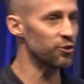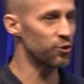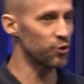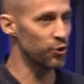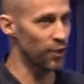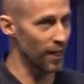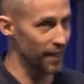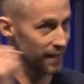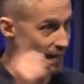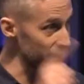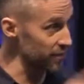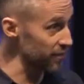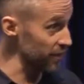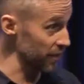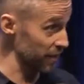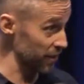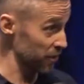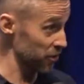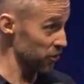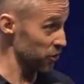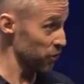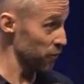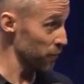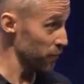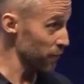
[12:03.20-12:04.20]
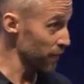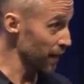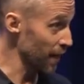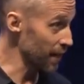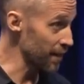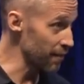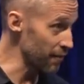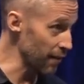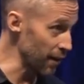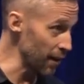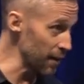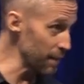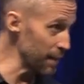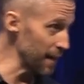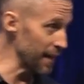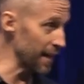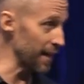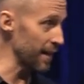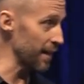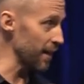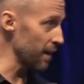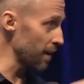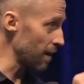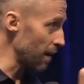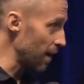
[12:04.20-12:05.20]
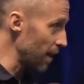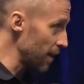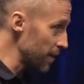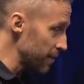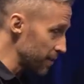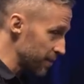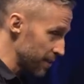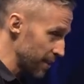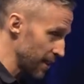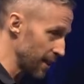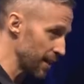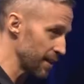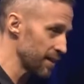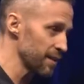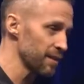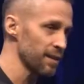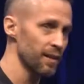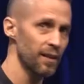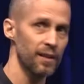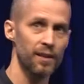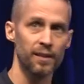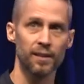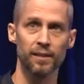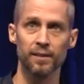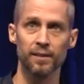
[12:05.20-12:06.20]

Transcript: in Genesis. At the very beginning, God said,